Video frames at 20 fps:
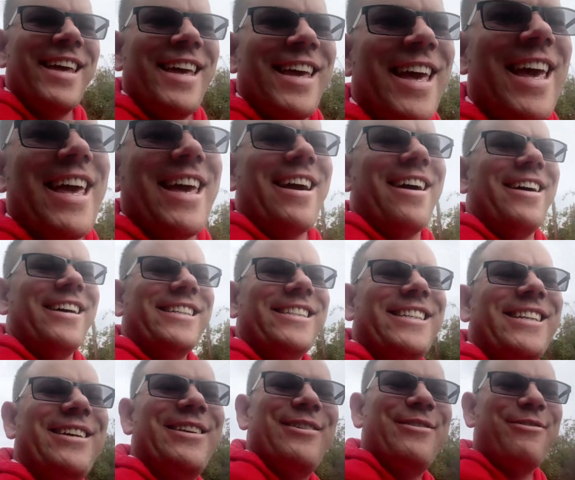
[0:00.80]
Hey
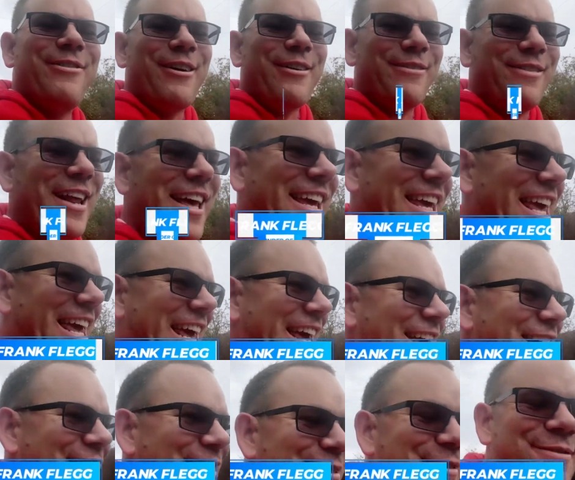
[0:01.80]
guys, Frank Flegg here,
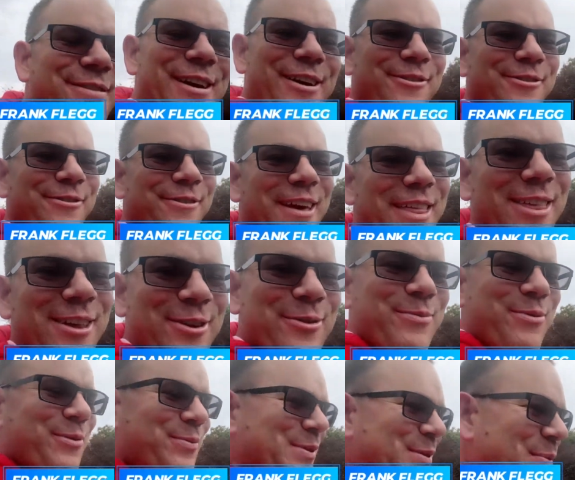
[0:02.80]
founder of Ethical
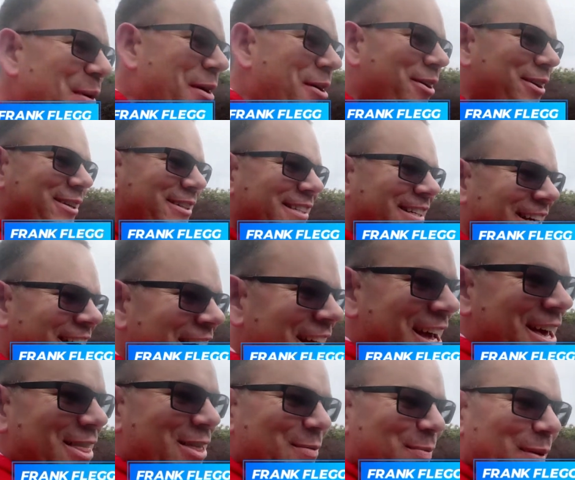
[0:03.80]
Property Partners,
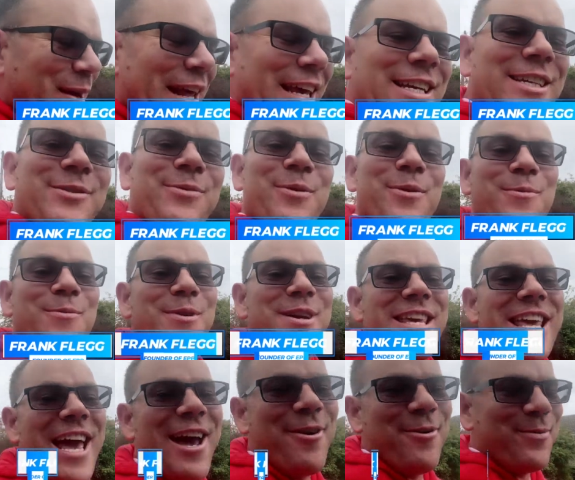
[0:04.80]
the place where we
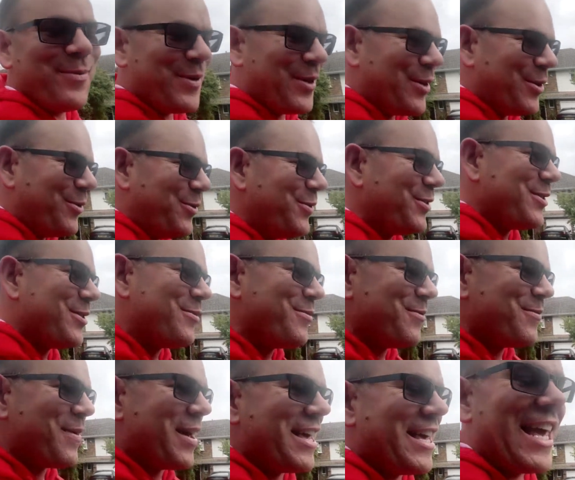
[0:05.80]
help you to
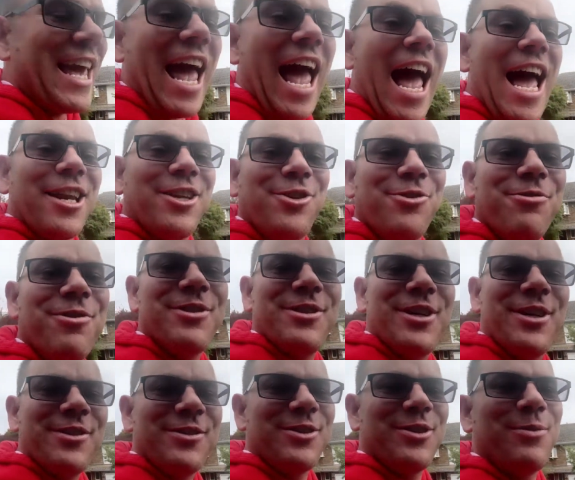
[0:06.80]
make annual
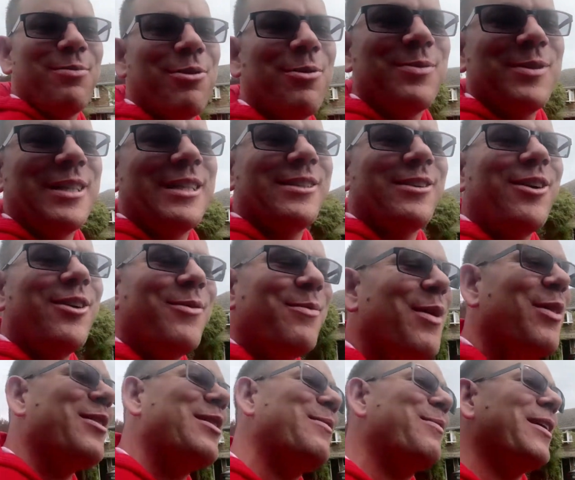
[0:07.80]
returns on your properties on a
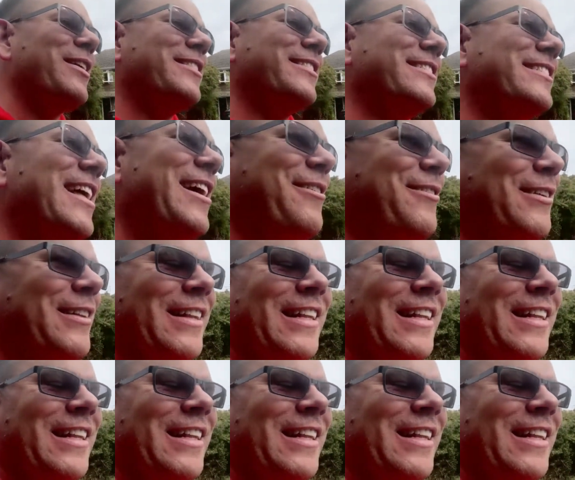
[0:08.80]
monthly basis. Now,